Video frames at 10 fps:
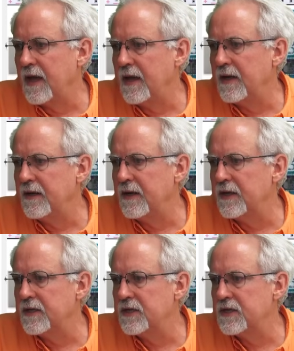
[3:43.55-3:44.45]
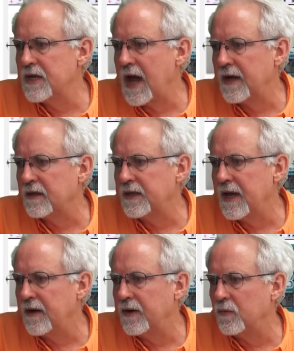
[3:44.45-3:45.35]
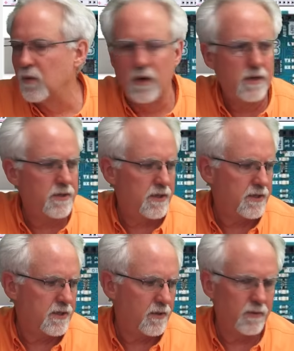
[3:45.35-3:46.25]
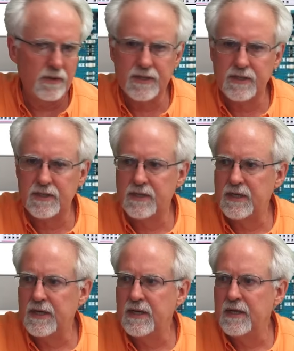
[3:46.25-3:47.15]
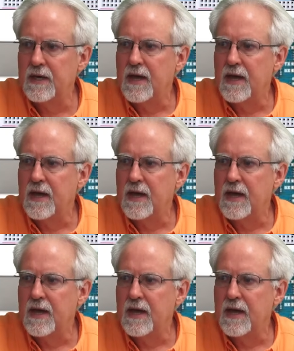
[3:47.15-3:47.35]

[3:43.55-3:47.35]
and exactly how it works. And so let's see.